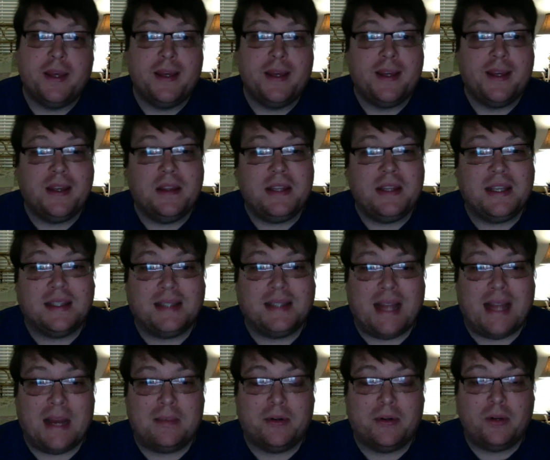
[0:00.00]
In the
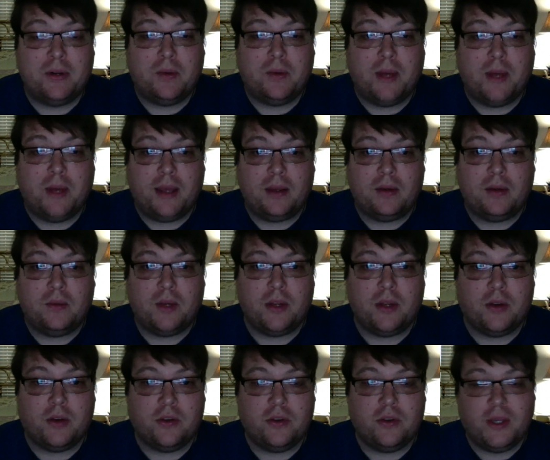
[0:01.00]
elaborate way, what
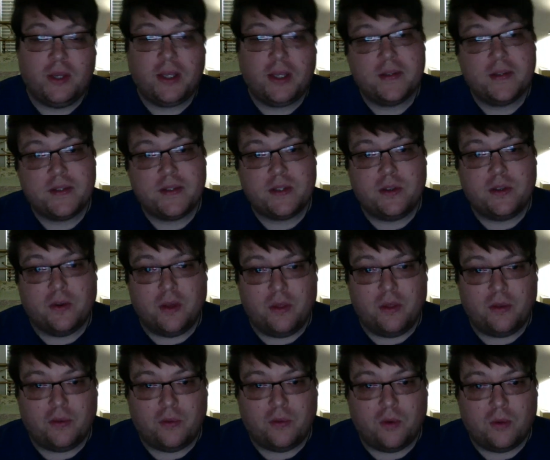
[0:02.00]
you're doing is you're in the
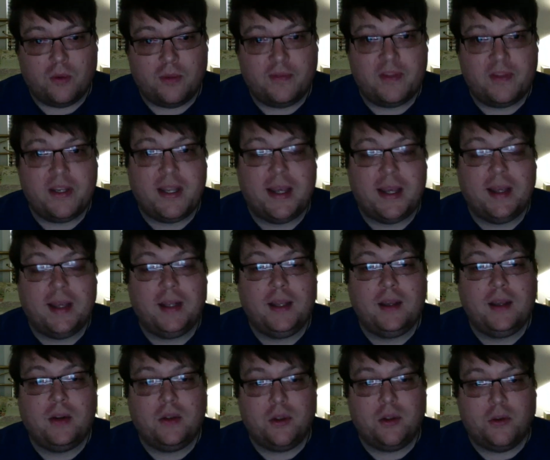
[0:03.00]
form of the deity,
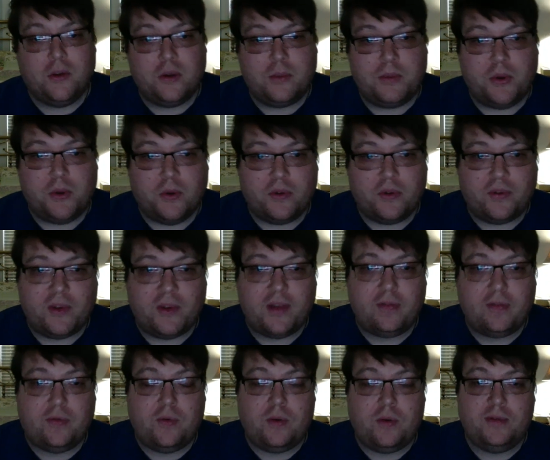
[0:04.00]
or you're in a purified
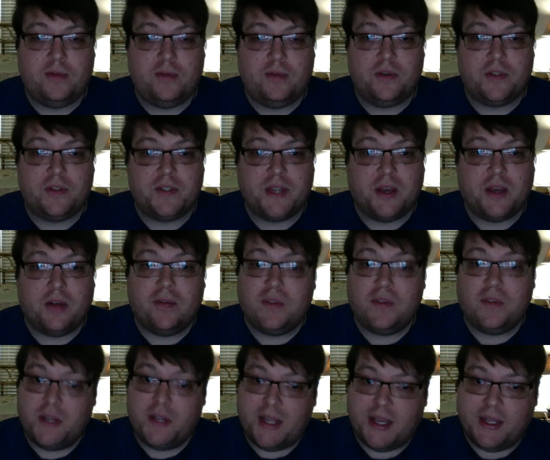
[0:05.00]
form of yourself
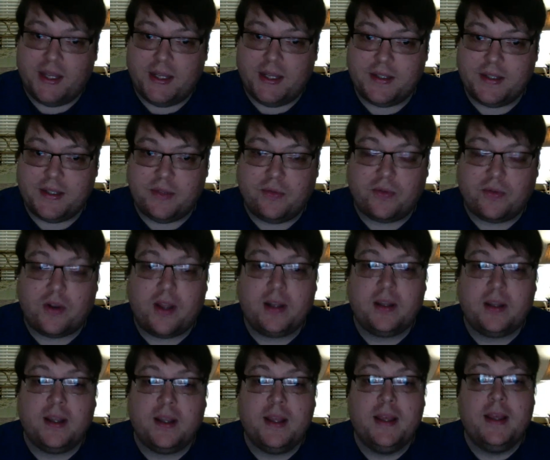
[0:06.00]
and the deities in front,
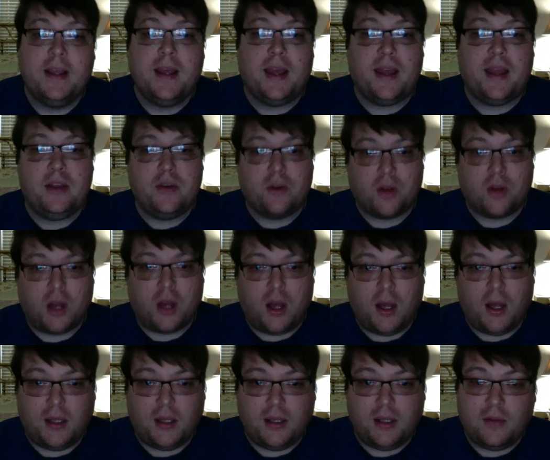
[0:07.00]
and you're
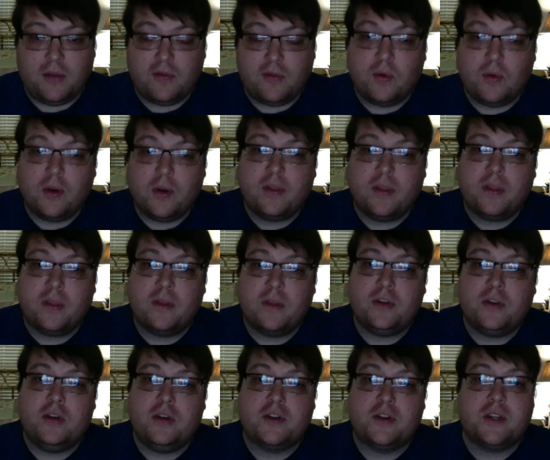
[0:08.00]
calling forth
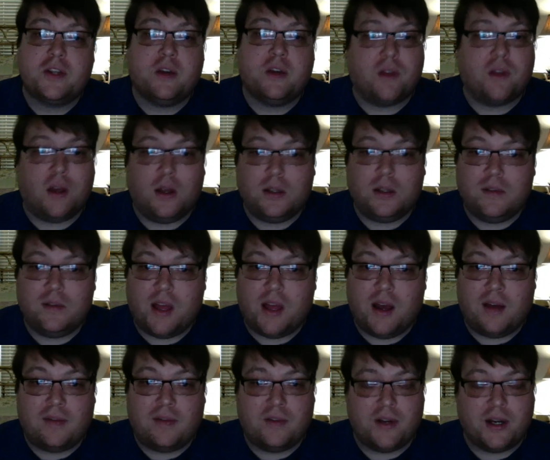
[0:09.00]
to yourself all of the
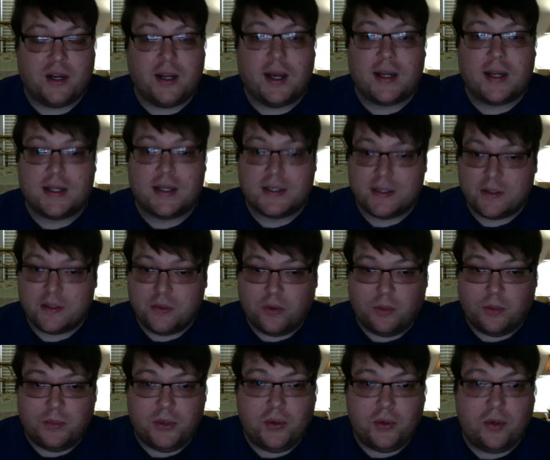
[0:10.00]
offering goddesses who
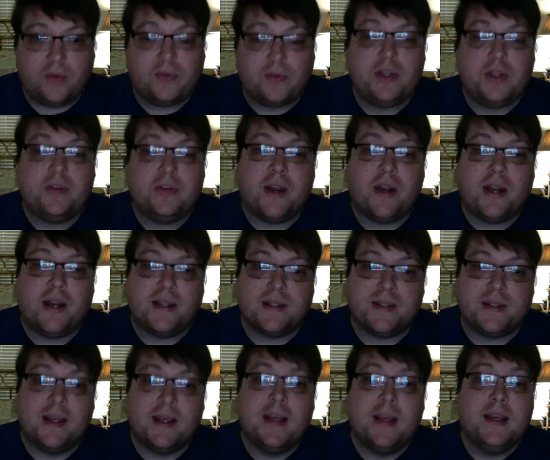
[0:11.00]
are beautifully
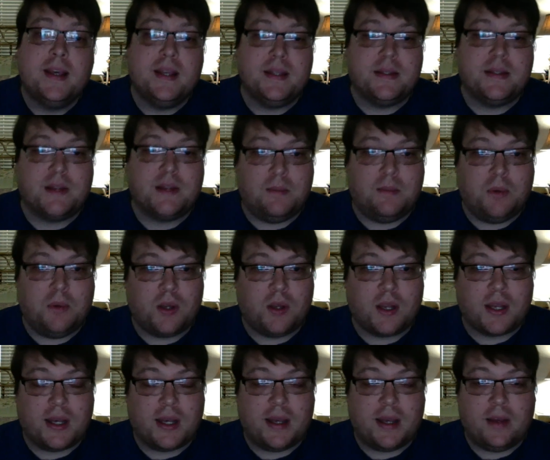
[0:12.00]
dressed in
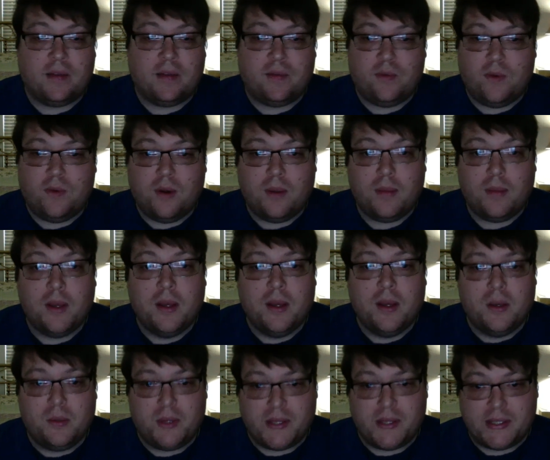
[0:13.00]
Sambhogakaya form
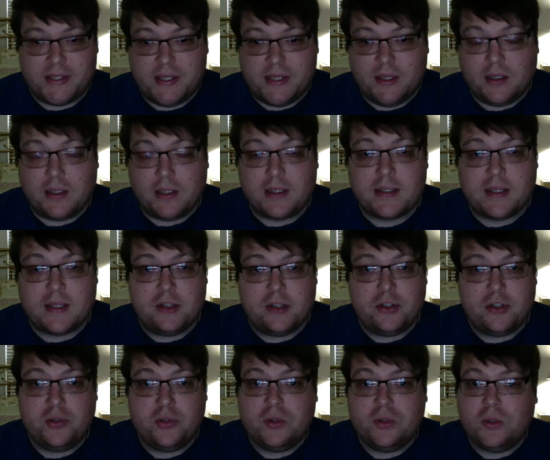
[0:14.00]
with silks and
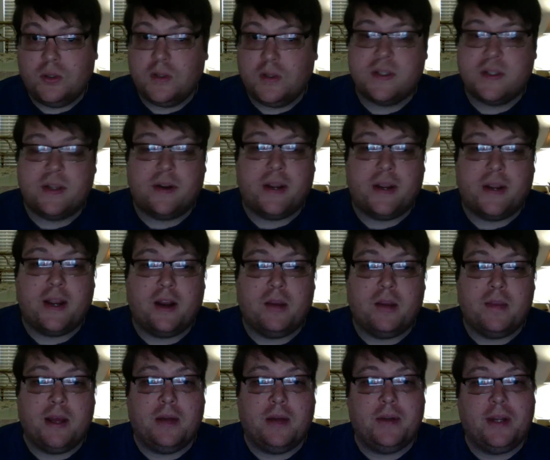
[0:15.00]
jewels, their hair
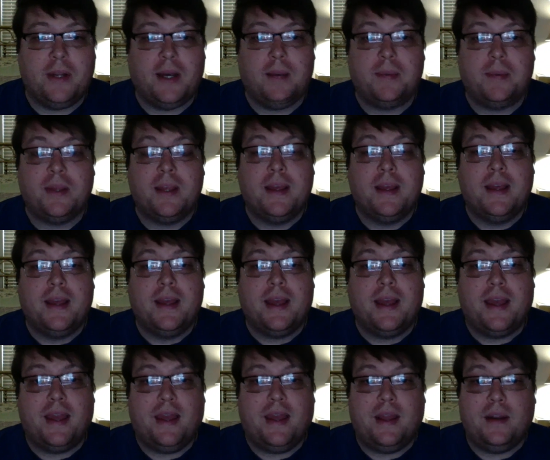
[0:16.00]
bound up,
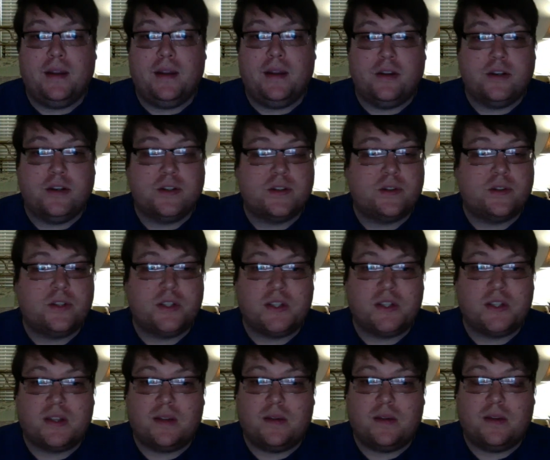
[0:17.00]
and there's
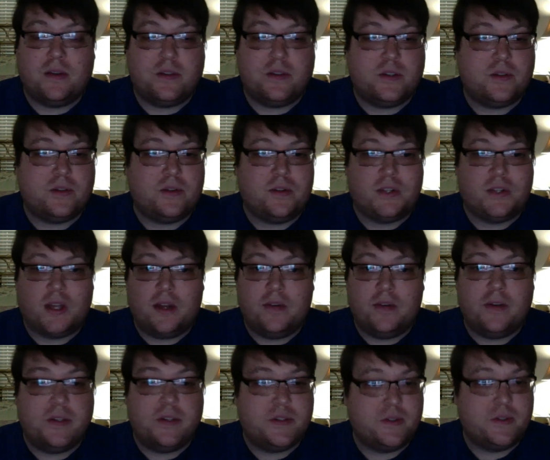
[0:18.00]

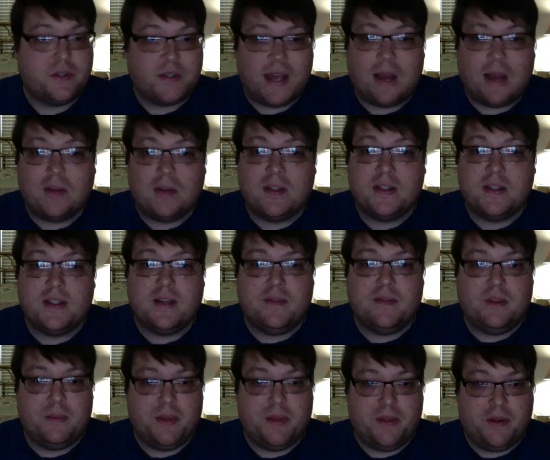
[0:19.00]
hundreds, there's thousands of
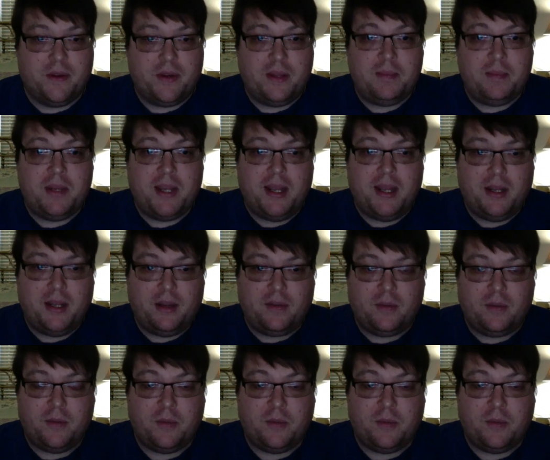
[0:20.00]
them, and they're emanating from the